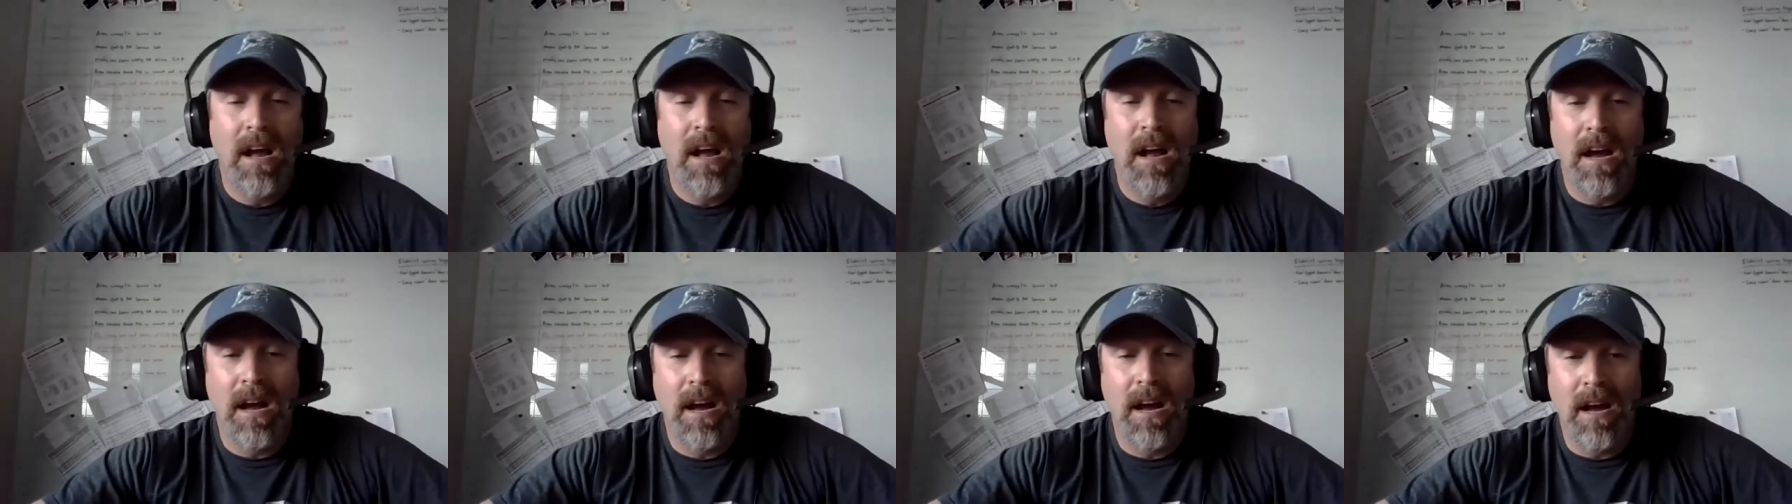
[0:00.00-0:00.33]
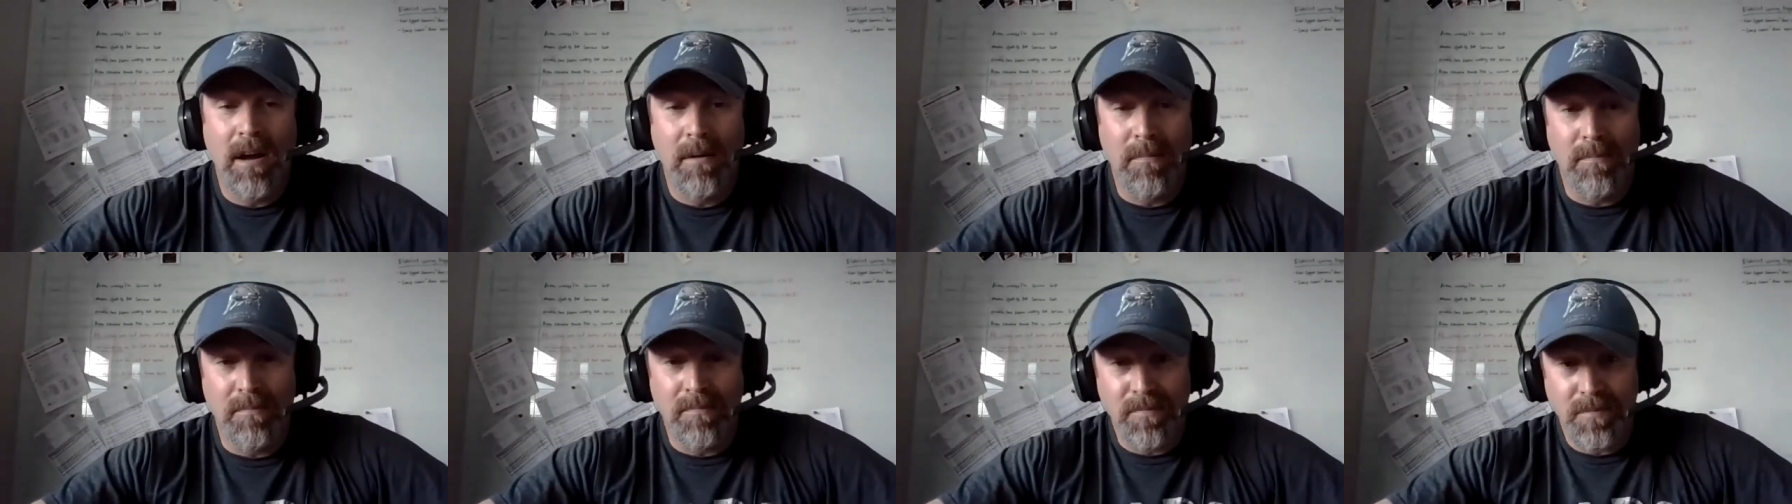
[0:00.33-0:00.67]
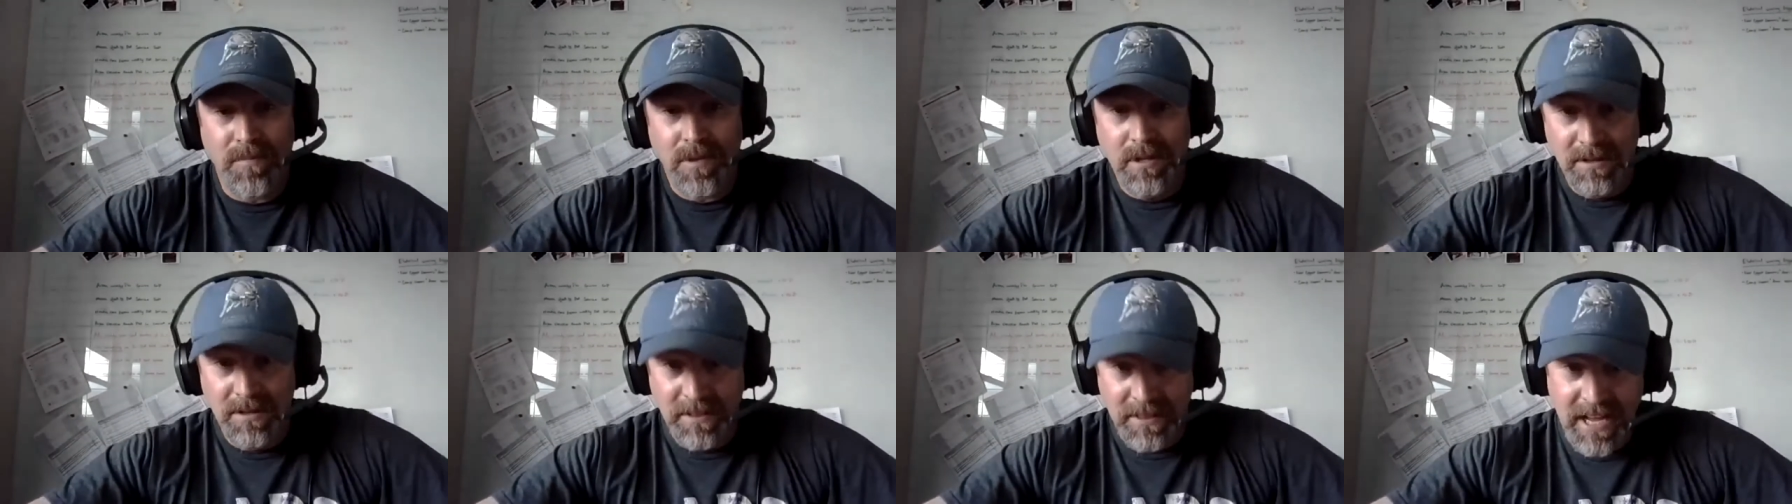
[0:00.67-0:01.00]
Um,
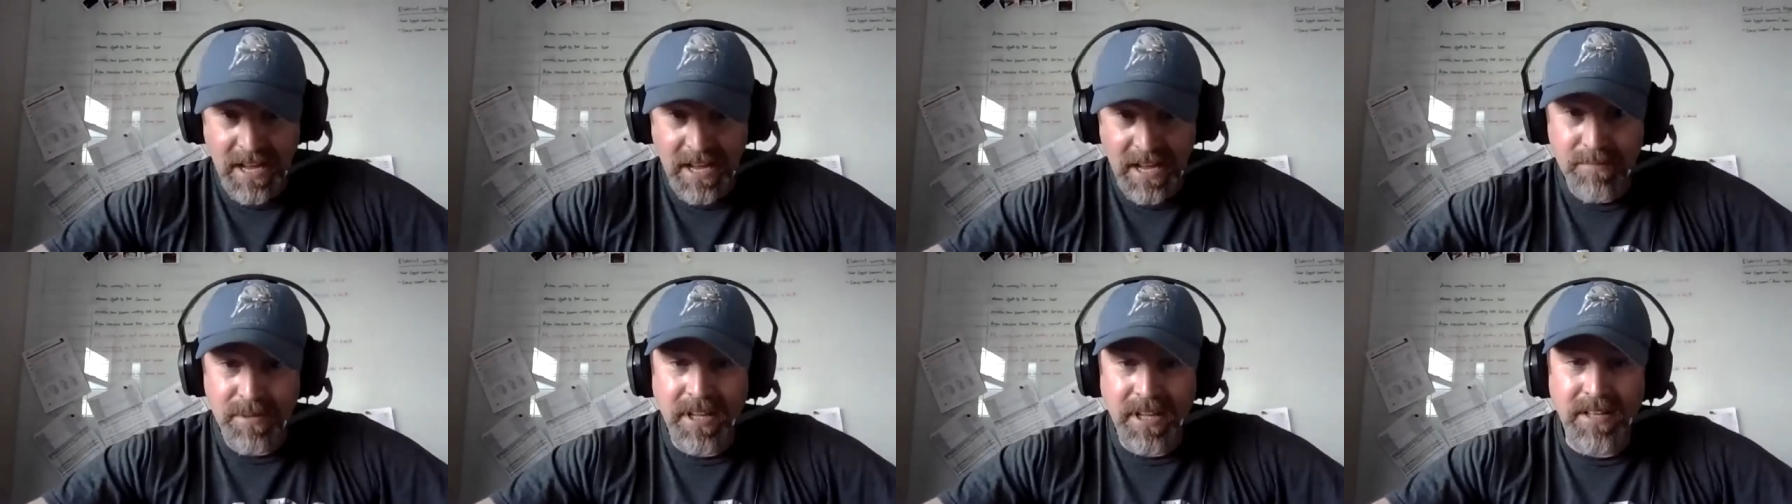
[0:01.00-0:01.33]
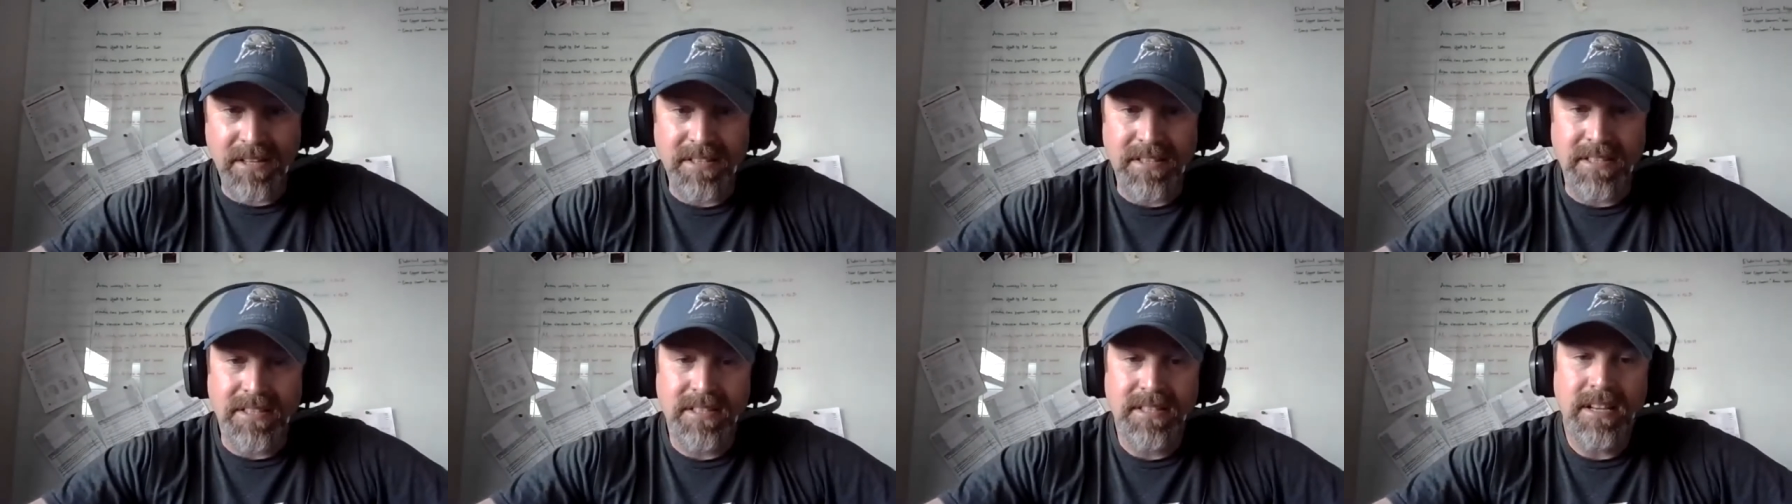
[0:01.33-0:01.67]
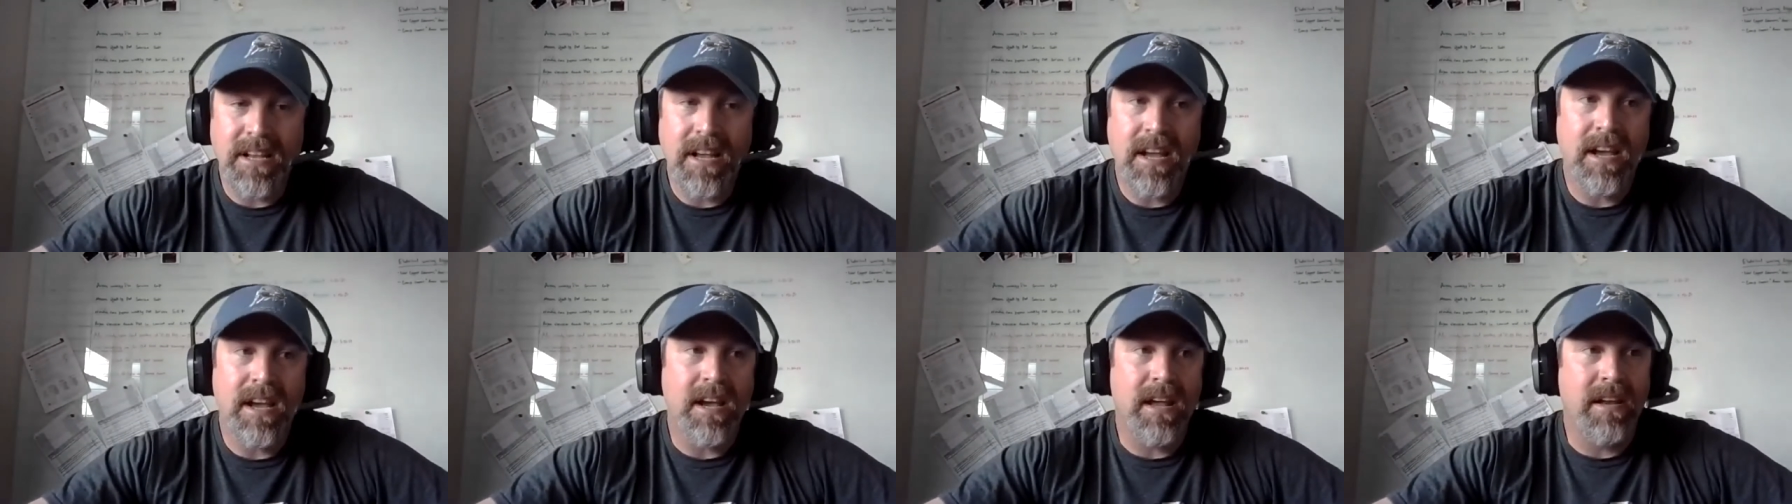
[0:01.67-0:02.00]
that being
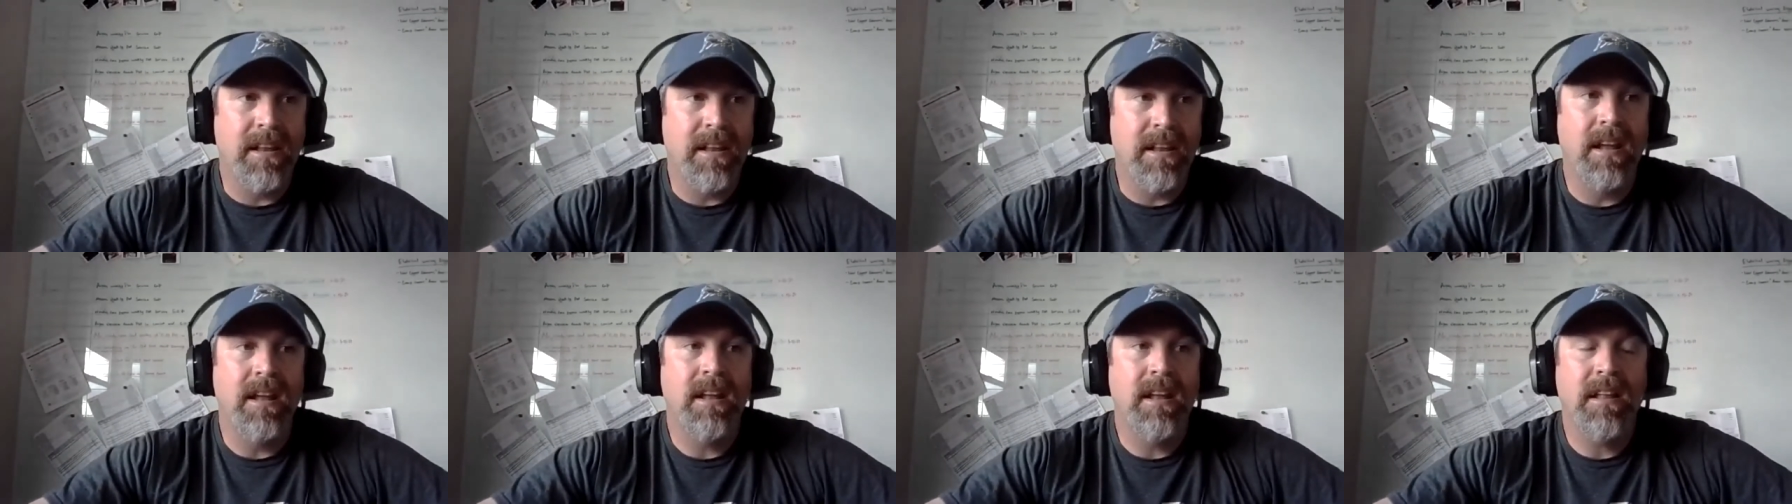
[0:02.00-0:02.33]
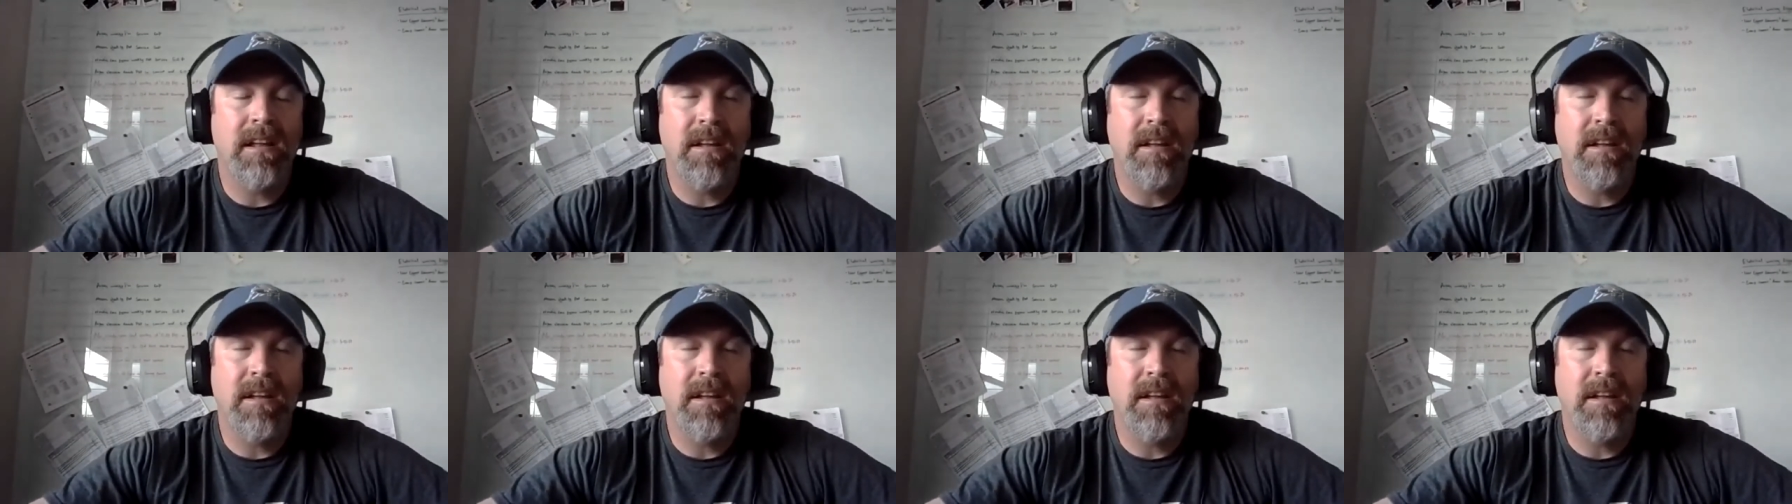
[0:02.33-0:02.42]
said,